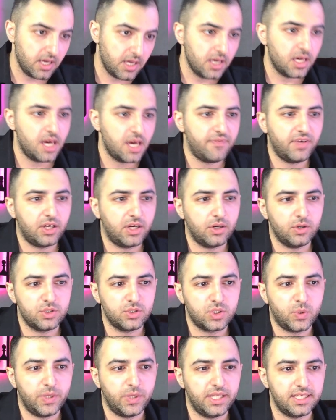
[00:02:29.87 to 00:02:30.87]
If it goes
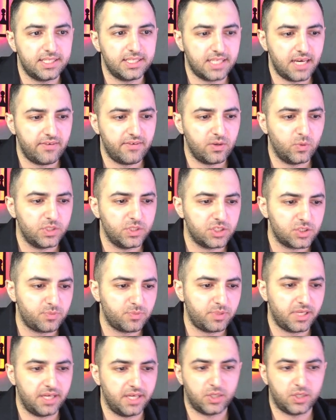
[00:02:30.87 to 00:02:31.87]
queen e7, we just
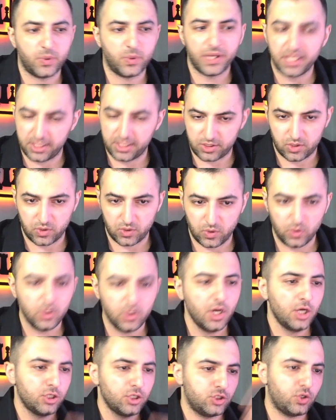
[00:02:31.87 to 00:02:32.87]
play queen e2
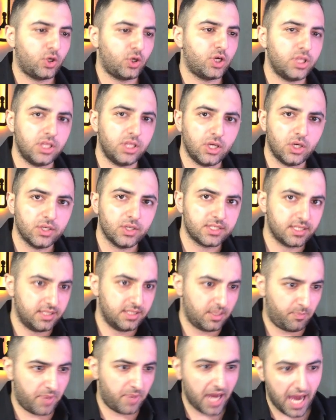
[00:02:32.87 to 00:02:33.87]
to close the
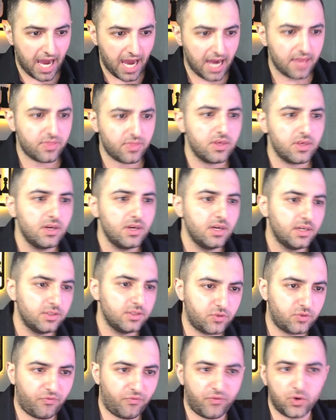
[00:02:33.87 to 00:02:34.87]
path,
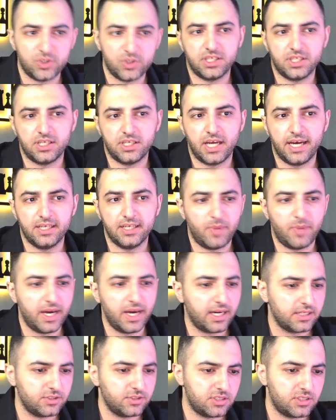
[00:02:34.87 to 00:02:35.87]
force the knight back,
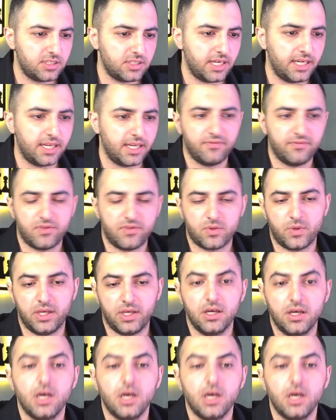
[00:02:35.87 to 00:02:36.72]
and just knight f3.